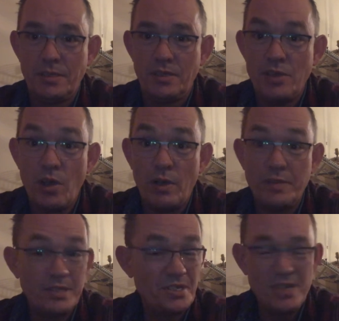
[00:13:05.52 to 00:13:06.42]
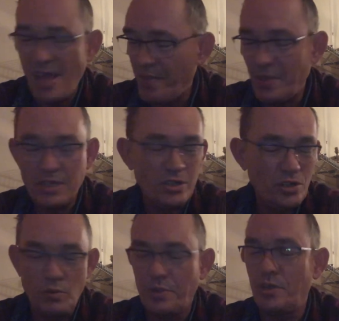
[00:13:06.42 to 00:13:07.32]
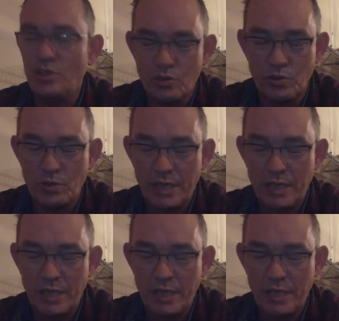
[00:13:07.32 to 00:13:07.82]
Know it. There's nothing to do with you.